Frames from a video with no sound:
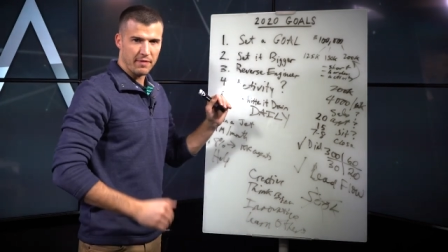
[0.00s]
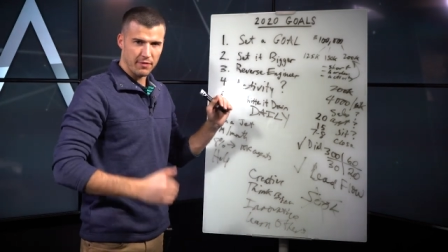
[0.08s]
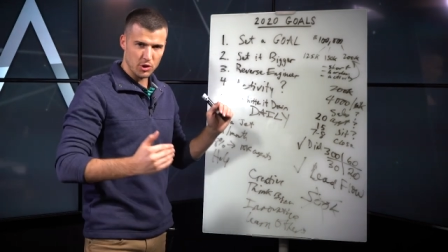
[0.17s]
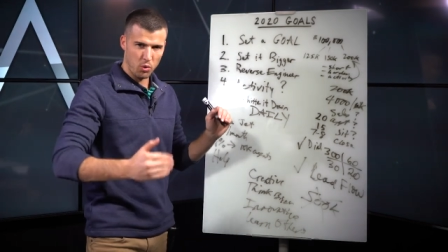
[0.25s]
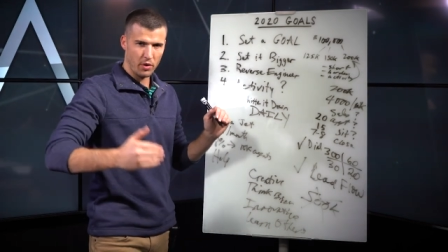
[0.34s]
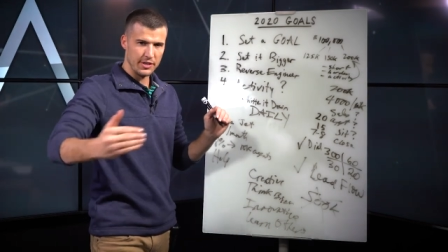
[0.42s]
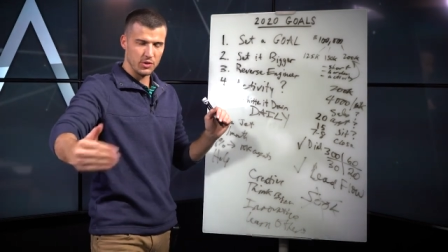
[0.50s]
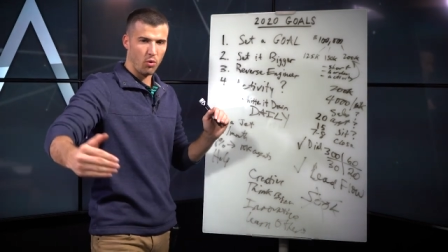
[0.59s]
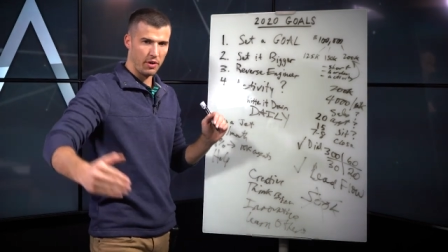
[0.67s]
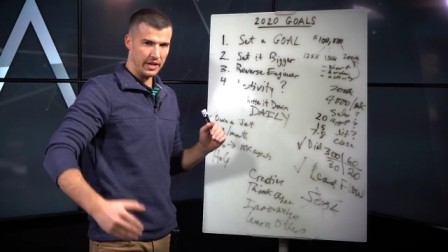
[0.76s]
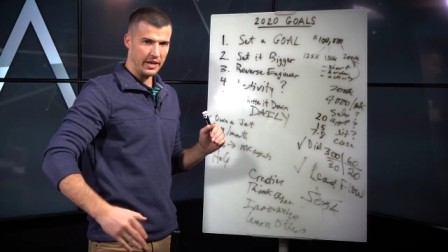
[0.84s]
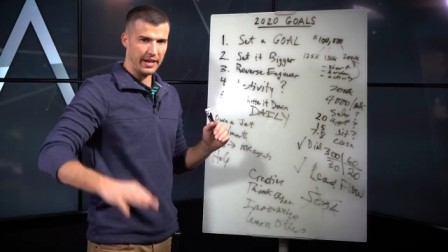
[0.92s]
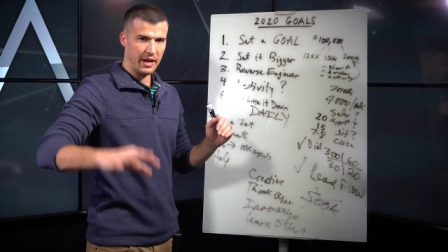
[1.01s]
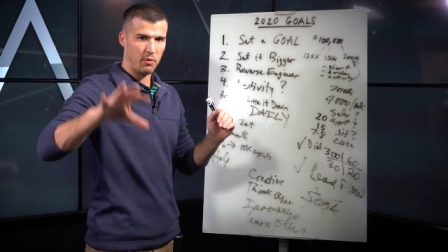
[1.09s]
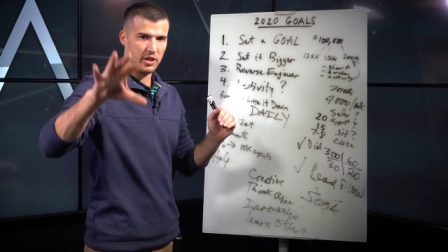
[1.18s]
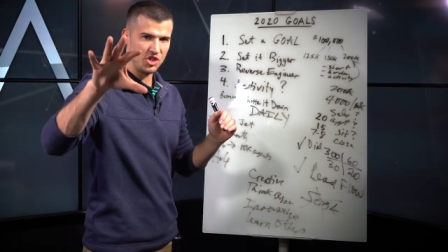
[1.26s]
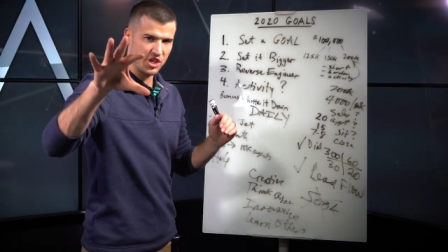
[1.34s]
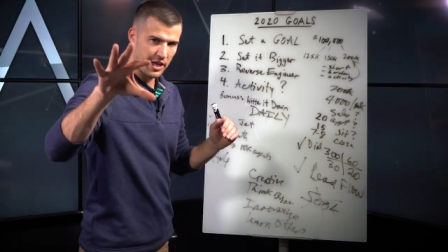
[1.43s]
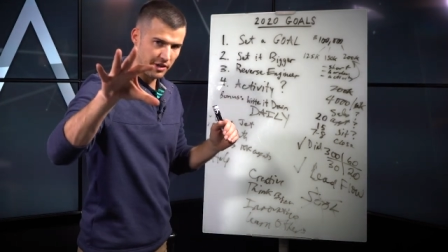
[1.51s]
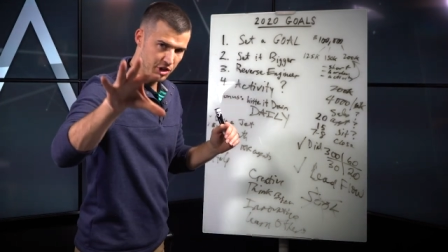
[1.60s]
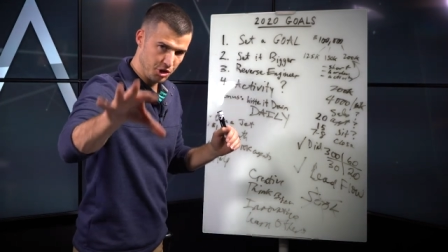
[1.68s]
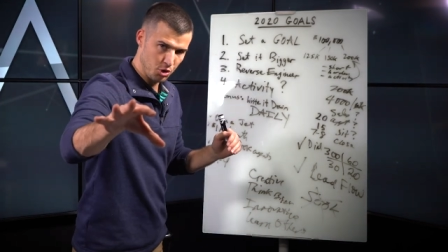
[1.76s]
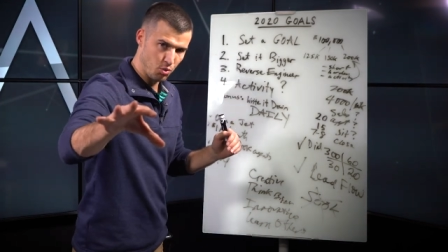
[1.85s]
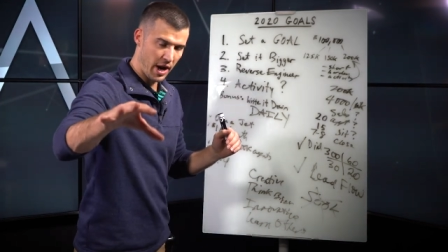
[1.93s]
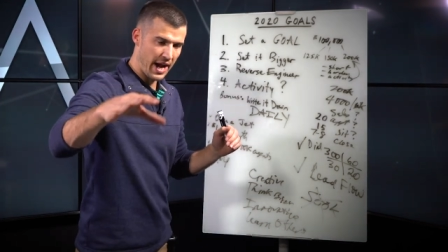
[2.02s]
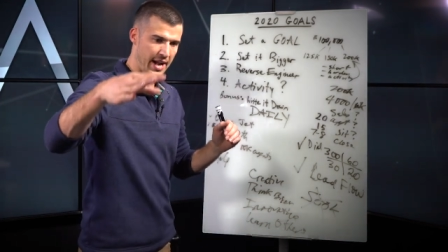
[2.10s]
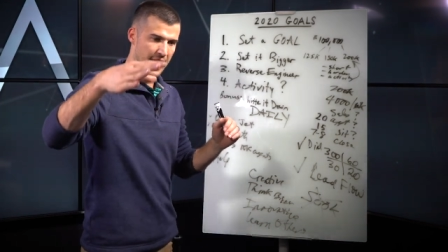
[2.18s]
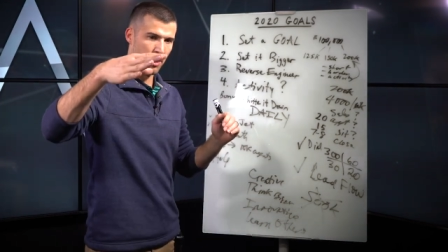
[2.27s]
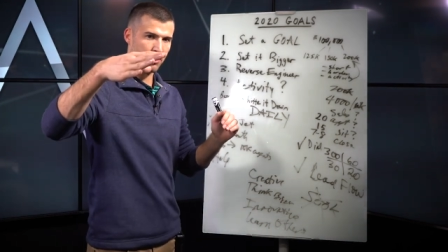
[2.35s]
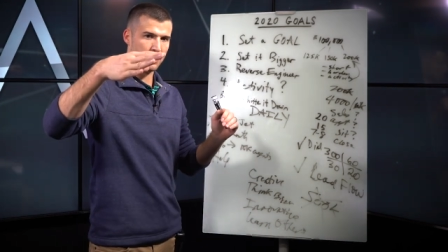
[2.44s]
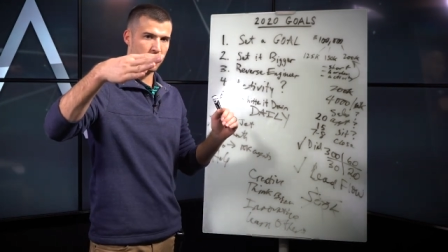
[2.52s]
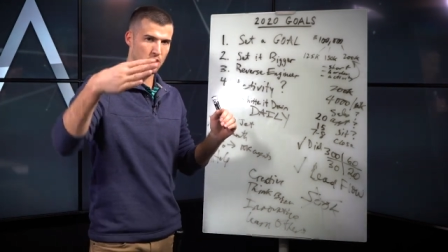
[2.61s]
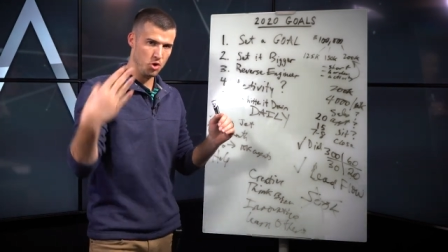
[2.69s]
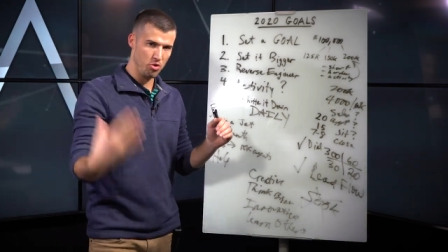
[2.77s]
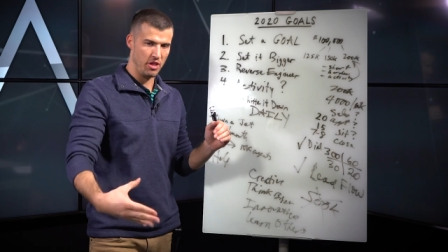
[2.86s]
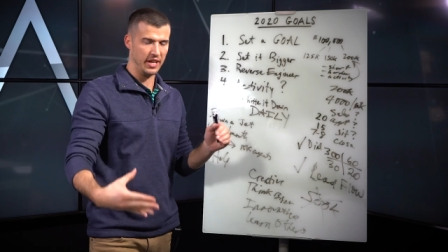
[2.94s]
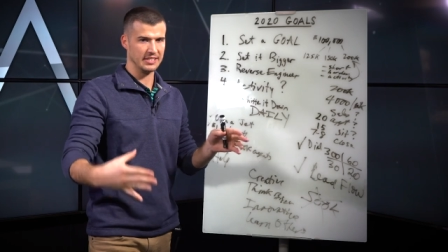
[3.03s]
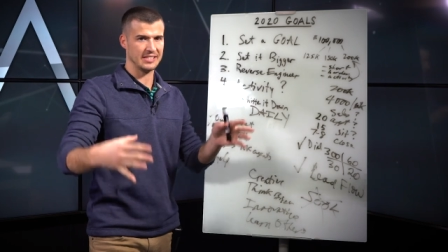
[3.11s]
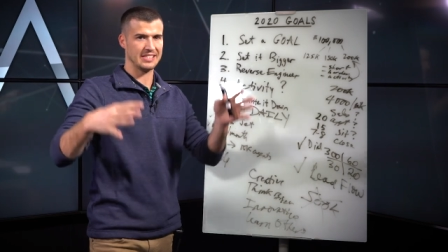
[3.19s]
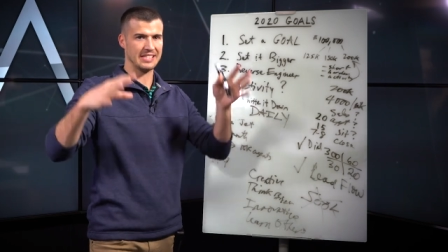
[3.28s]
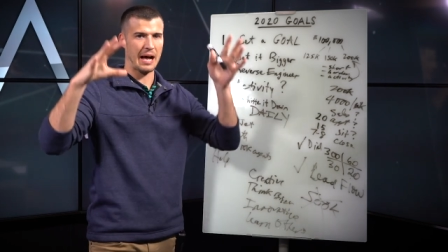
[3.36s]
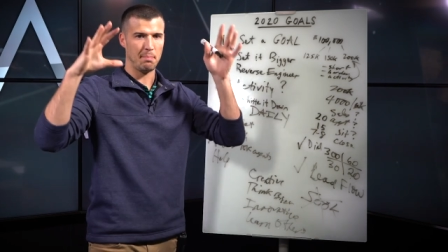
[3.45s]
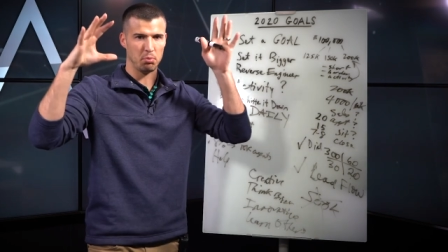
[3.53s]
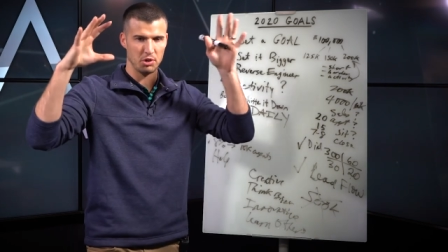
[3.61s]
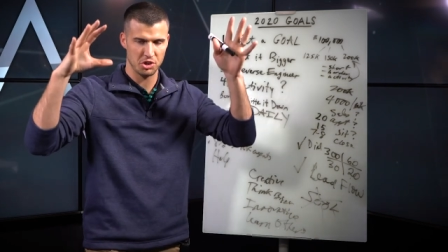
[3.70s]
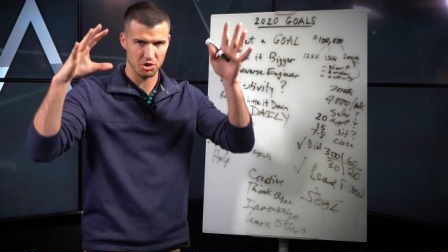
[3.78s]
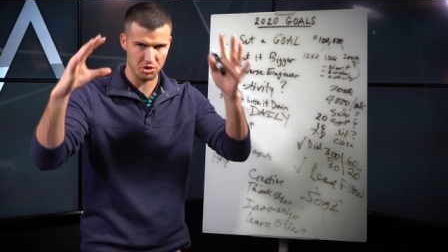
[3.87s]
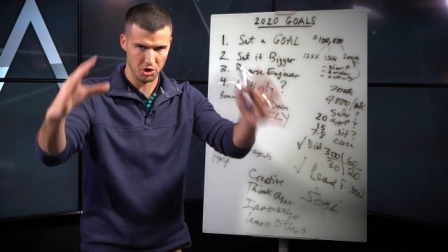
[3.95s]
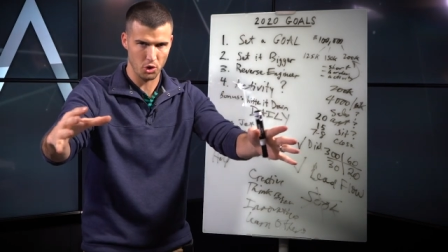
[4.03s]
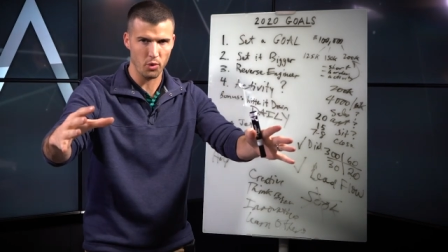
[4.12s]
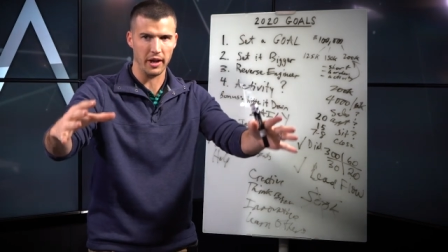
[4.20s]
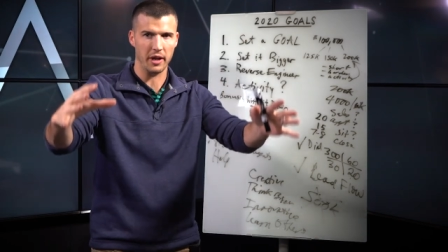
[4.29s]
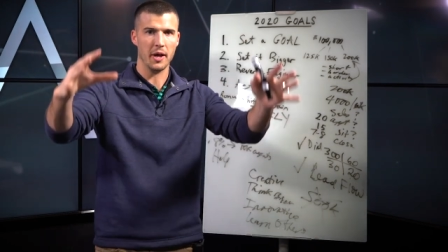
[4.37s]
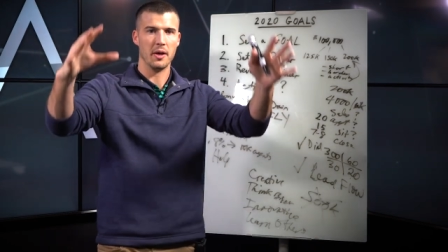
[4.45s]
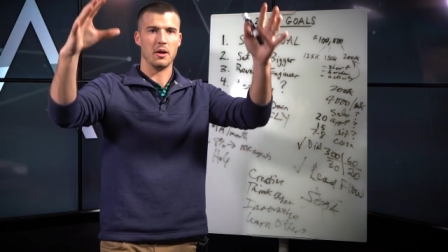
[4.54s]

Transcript: for 2020. And I want to challenge you right now to do this. Stop what you're doing.